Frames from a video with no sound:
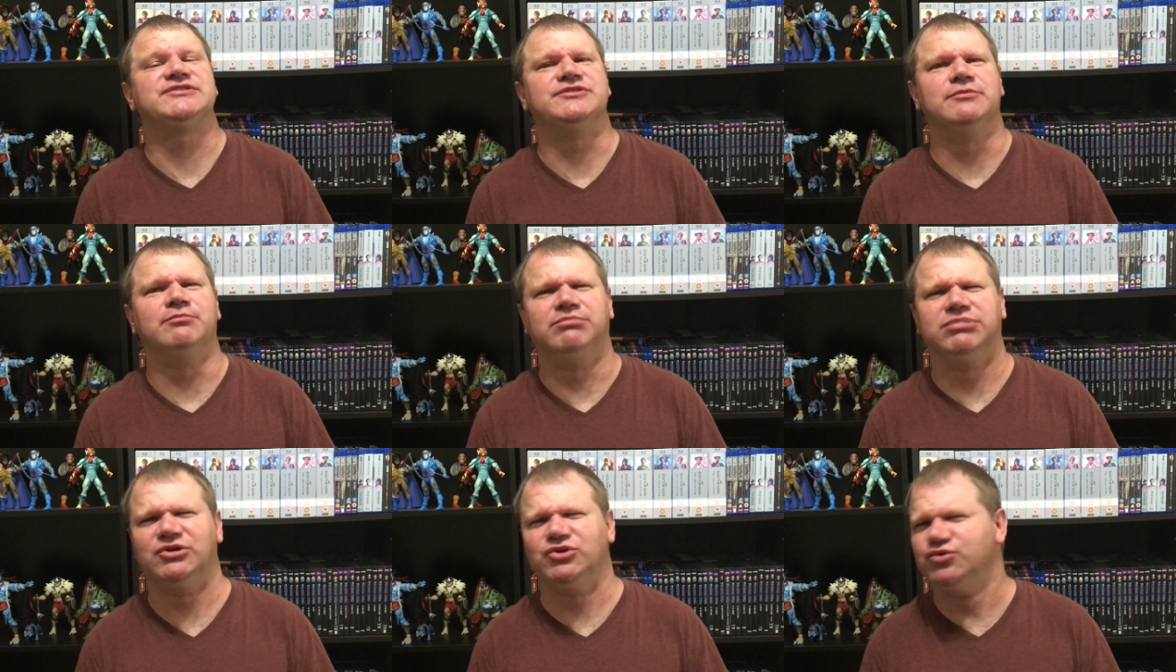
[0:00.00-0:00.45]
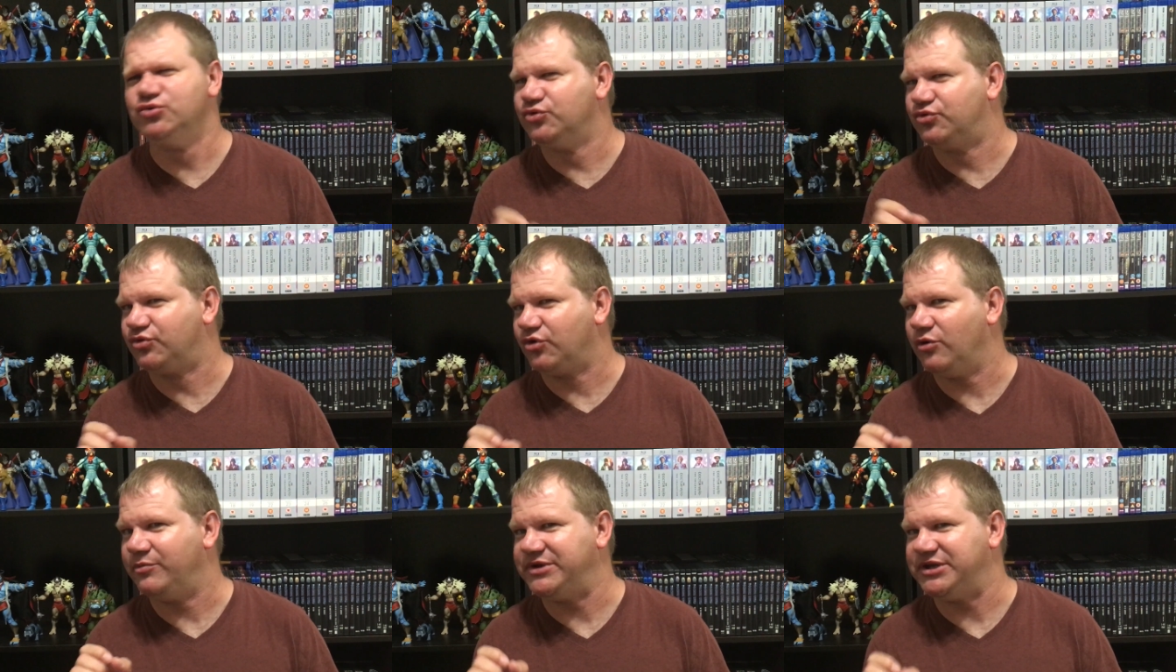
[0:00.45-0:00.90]
the blue
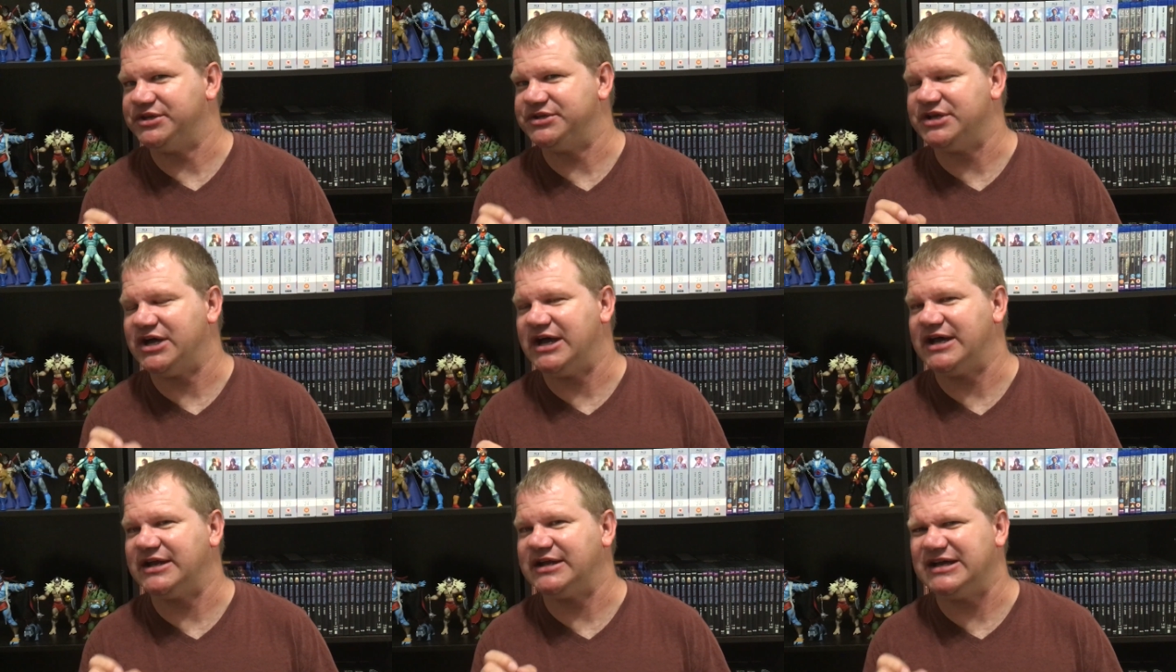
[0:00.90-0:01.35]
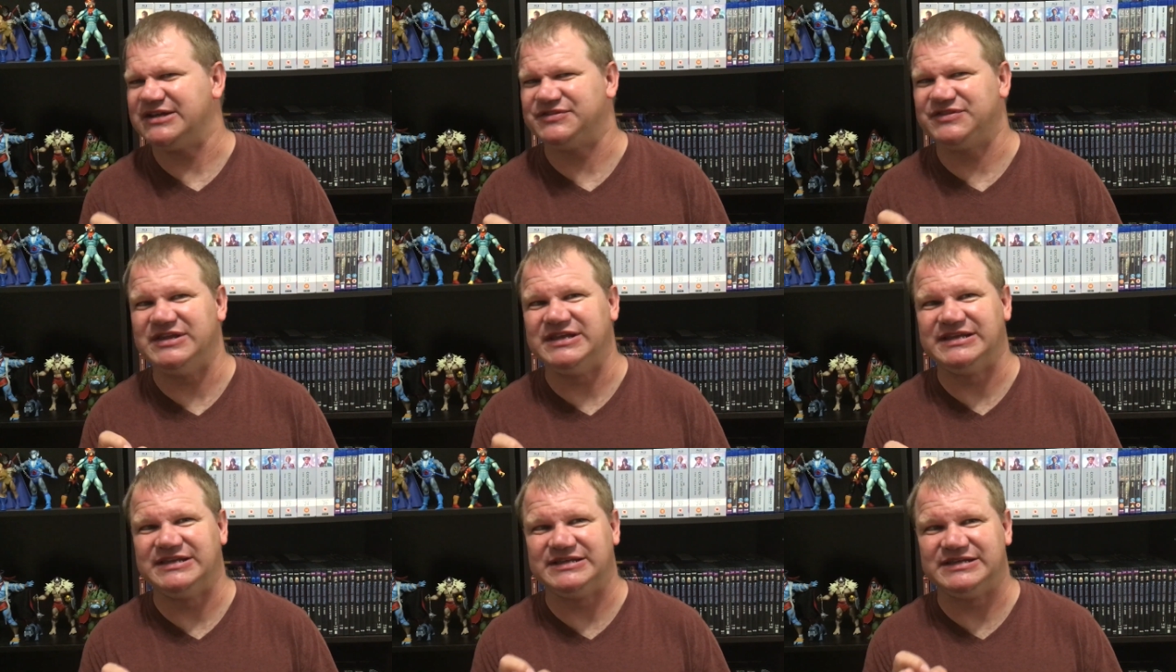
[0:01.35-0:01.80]
chromia dot, I
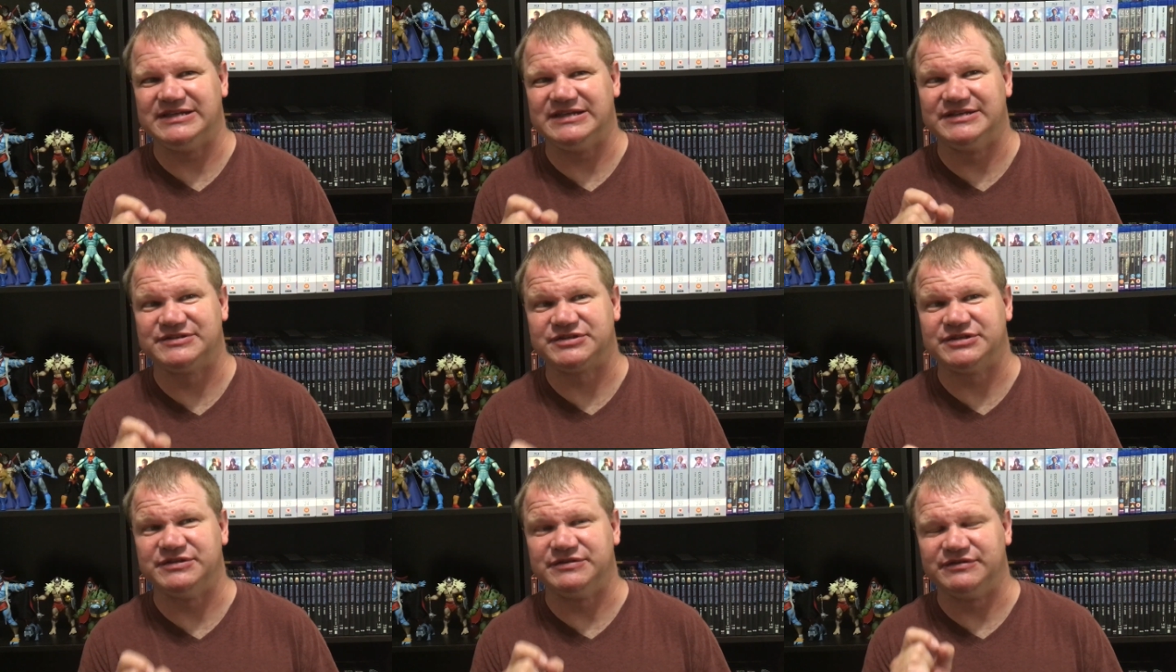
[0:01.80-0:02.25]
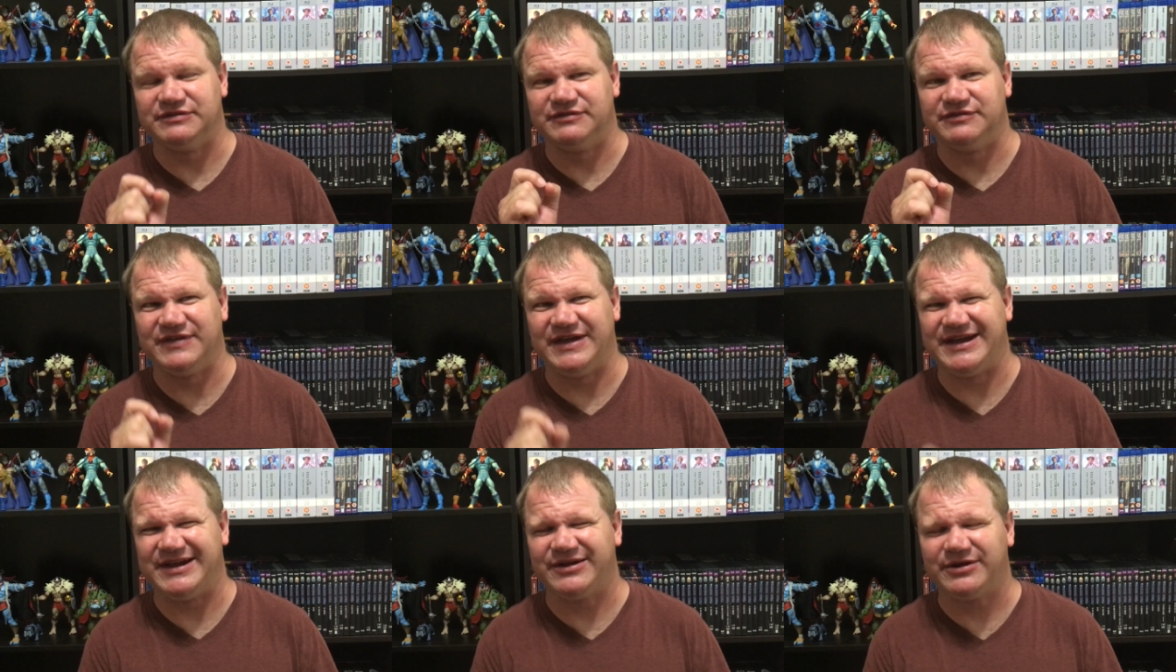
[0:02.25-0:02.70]
think, isn't
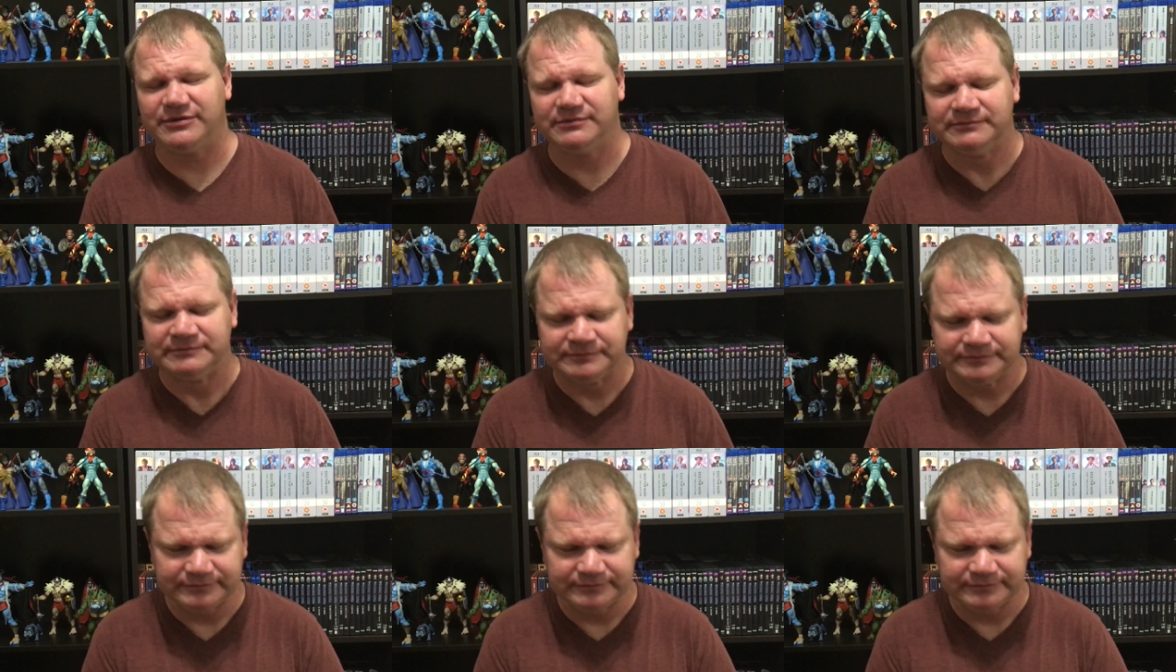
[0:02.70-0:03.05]
there.